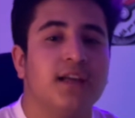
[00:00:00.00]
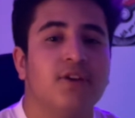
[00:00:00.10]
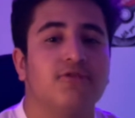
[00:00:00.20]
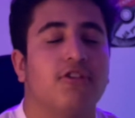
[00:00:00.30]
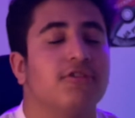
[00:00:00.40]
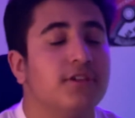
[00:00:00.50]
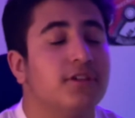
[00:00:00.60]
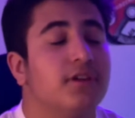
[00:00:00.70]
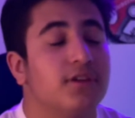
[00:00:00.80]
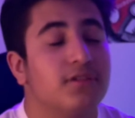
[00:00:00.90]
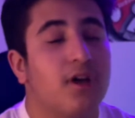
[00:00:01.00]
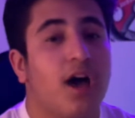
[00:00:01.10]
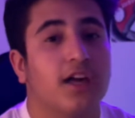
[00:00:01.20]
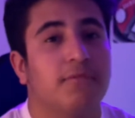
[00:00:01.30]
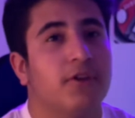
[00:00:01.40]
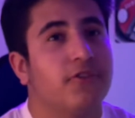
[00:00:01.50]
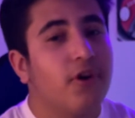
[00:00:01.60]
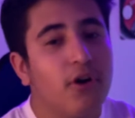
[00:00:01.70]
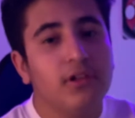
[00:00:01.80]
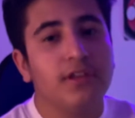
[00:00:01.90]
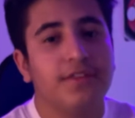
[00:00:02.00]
now start talking about only